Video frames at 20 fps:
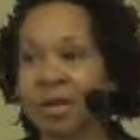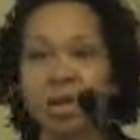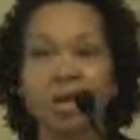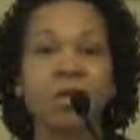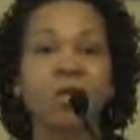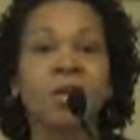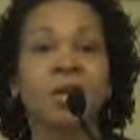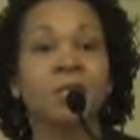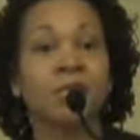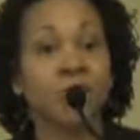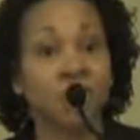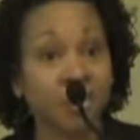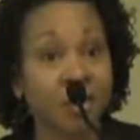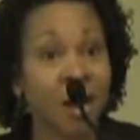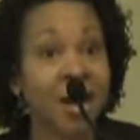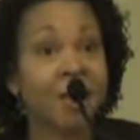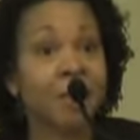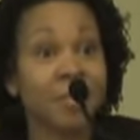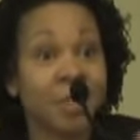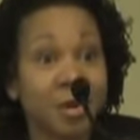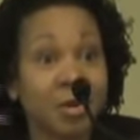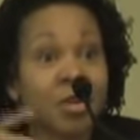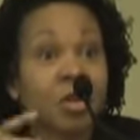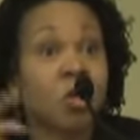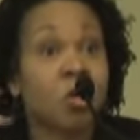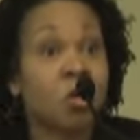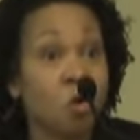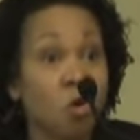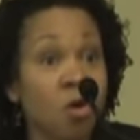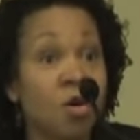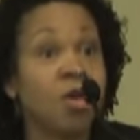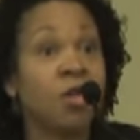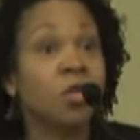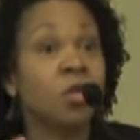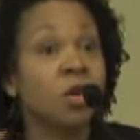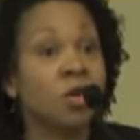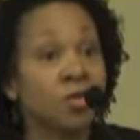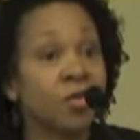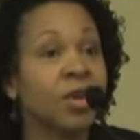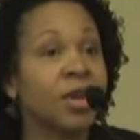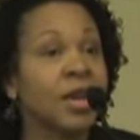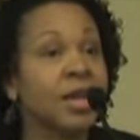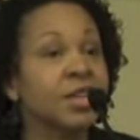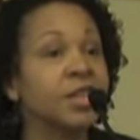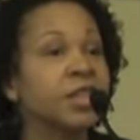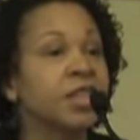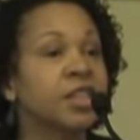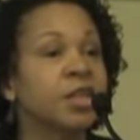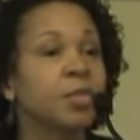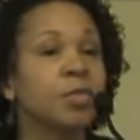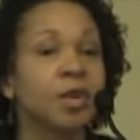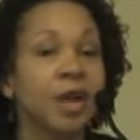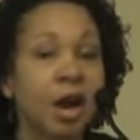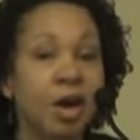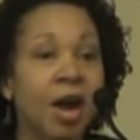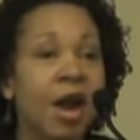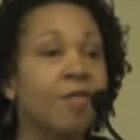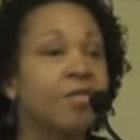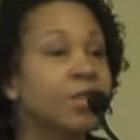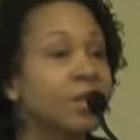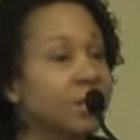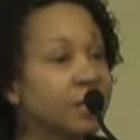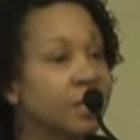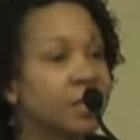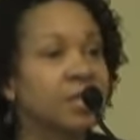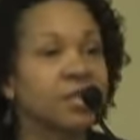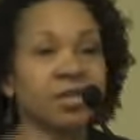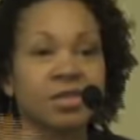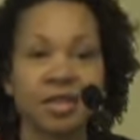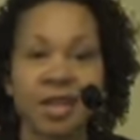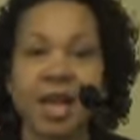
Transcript: you know, and we're trying to build a corridor of relationship with our African sisters.